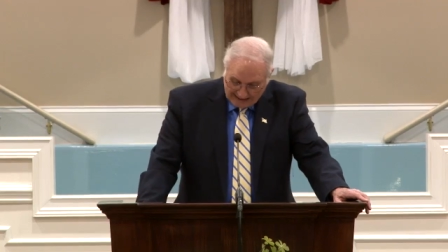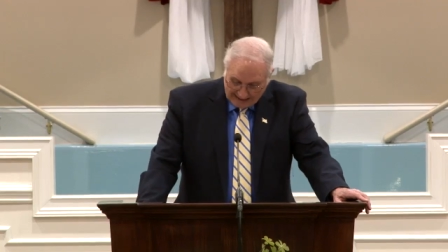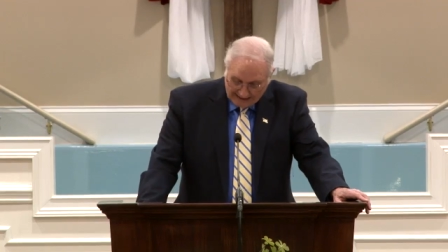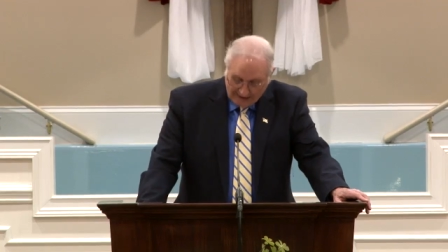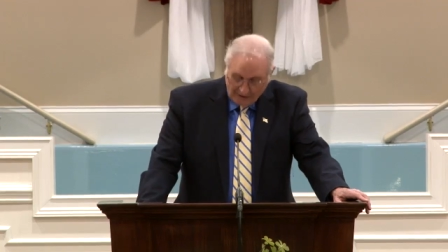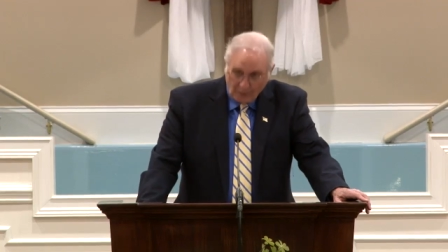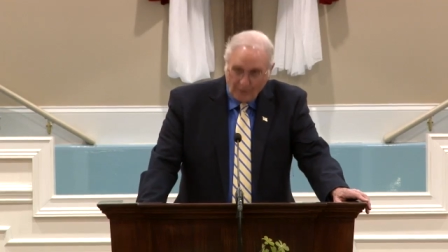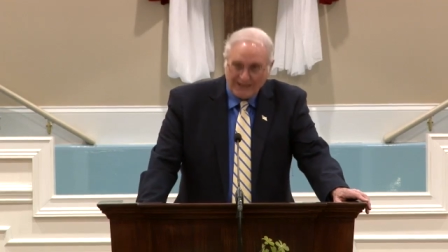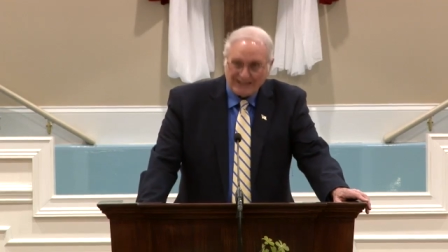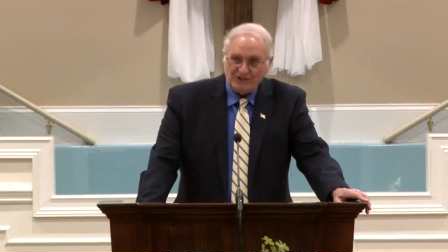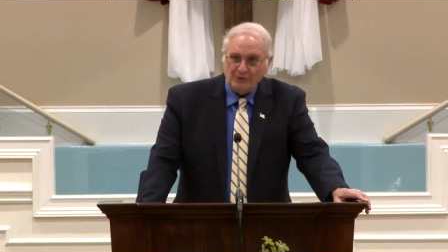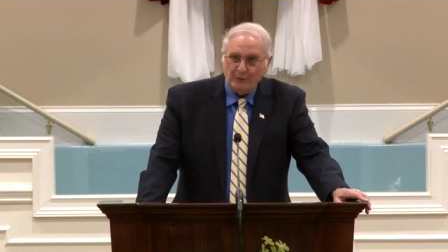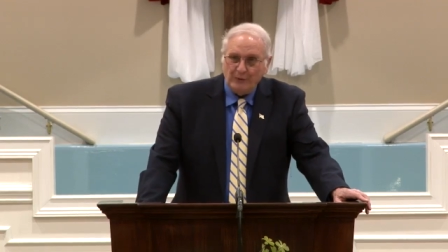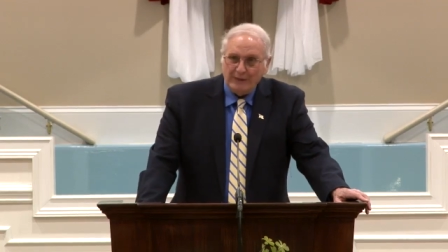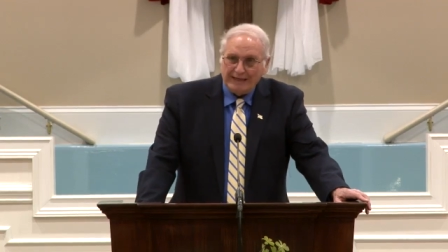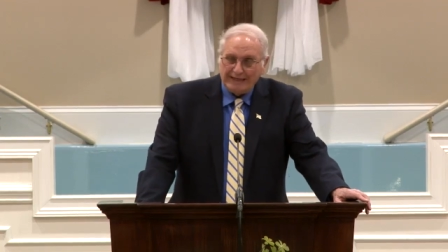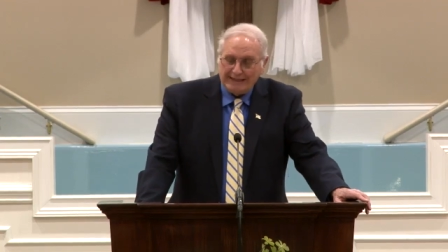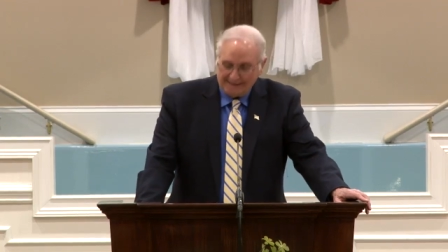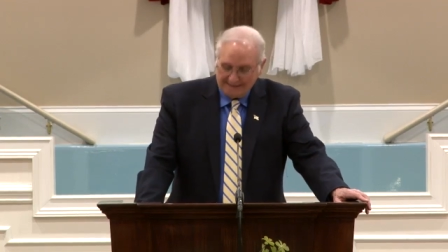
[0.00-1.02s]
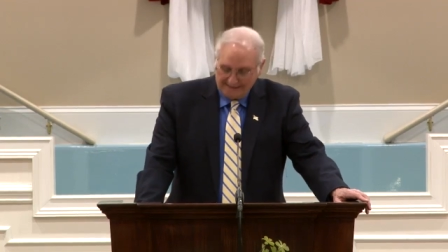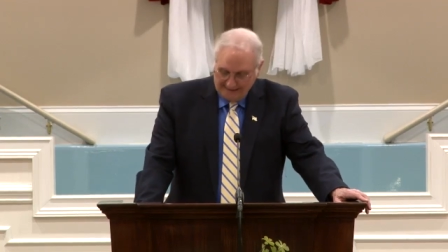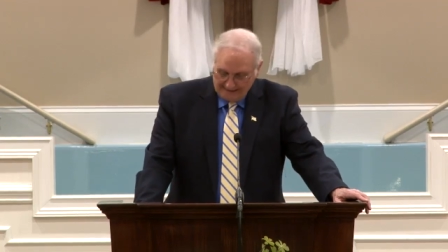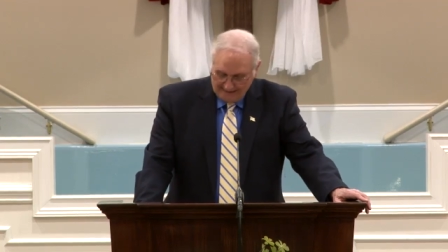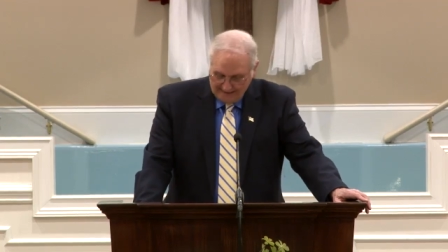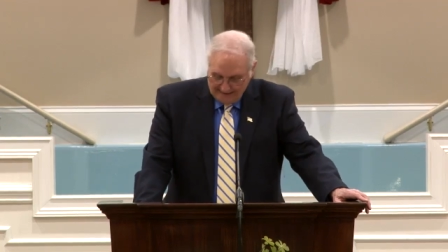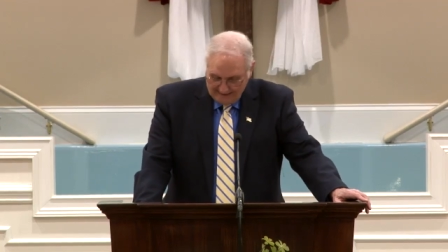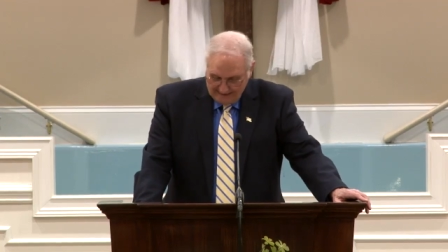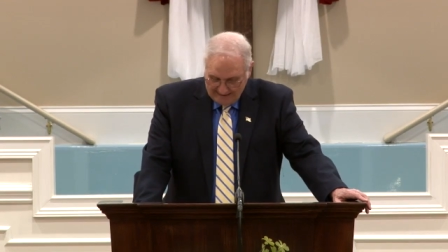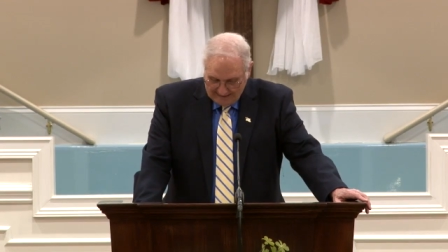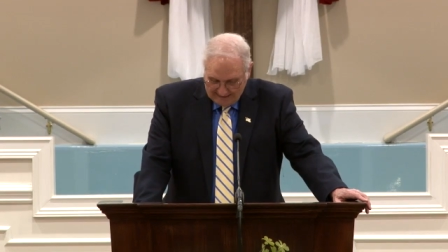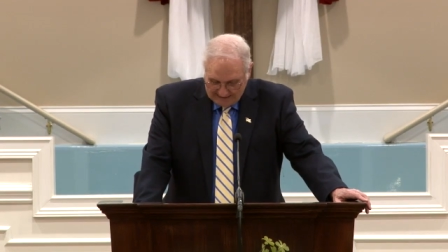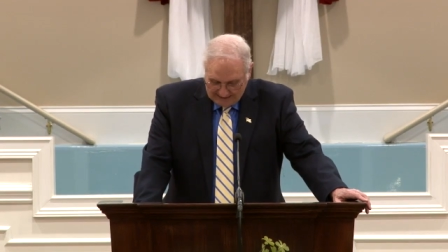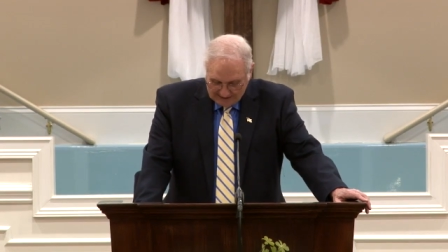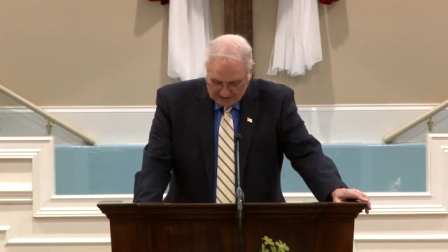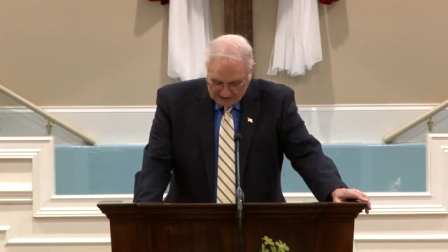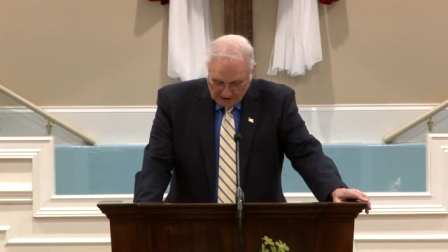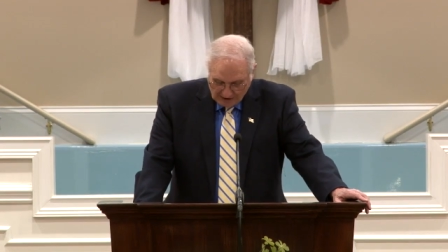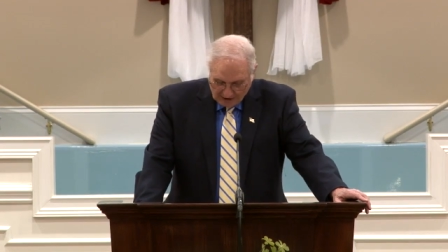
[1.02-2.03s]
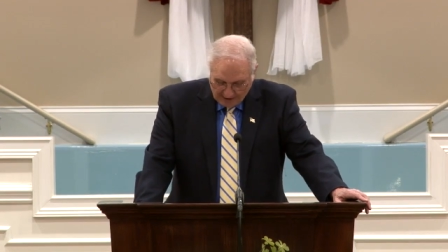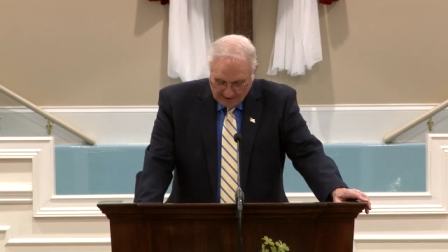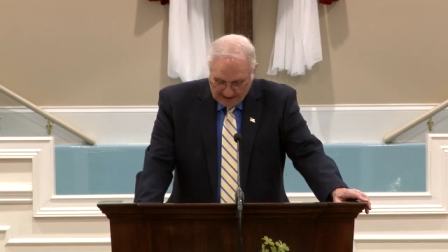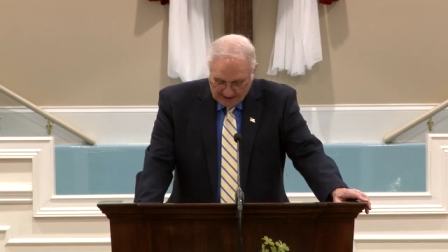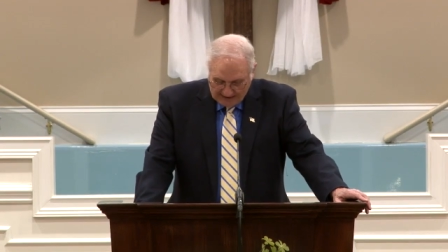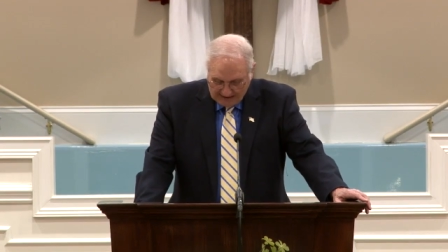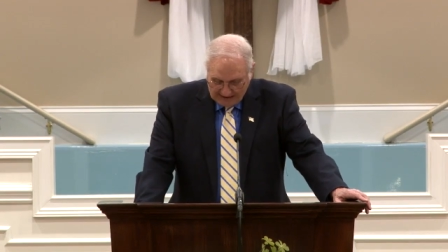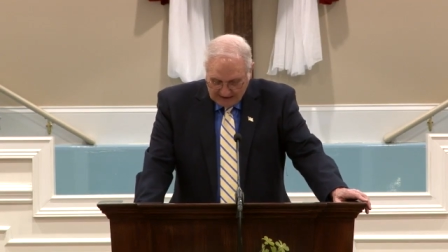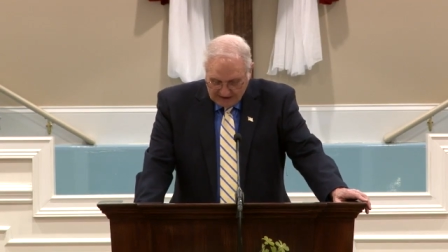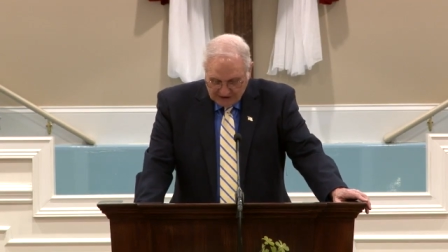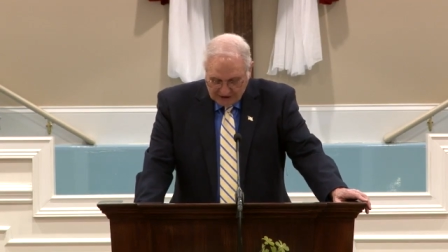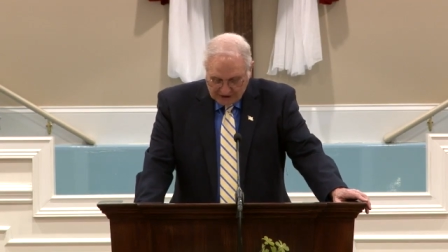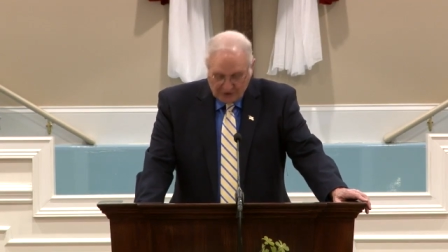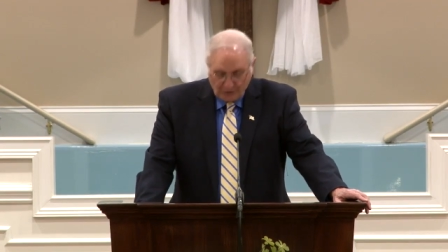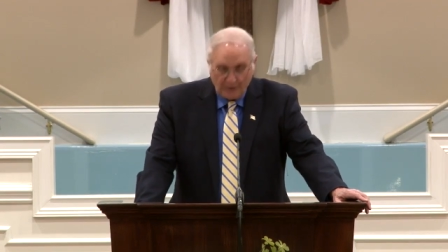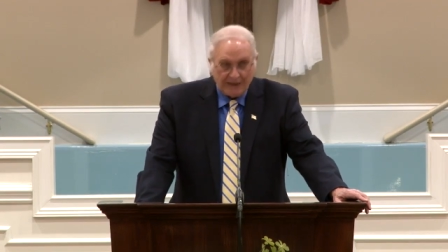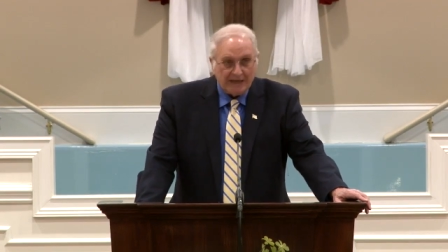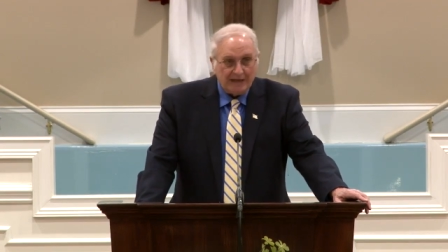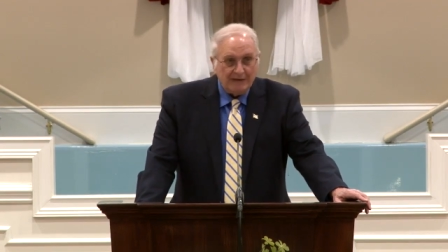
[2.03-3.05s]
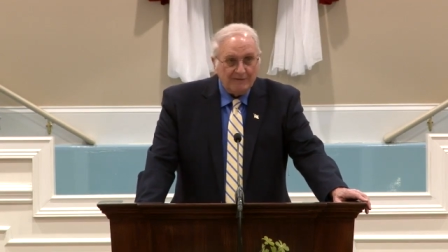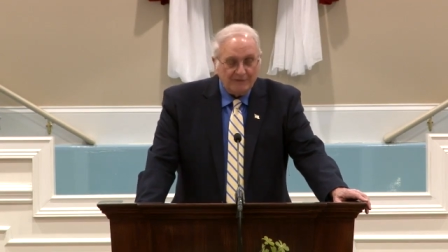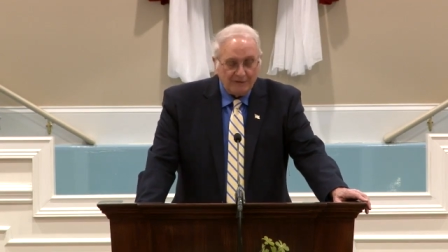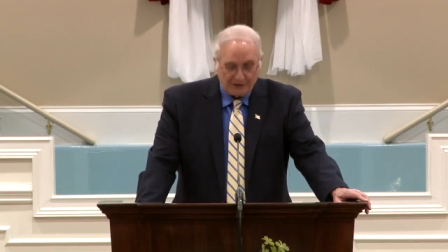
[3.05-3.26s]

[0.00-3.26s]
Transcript: and the west wind. Let's talk about the east wind,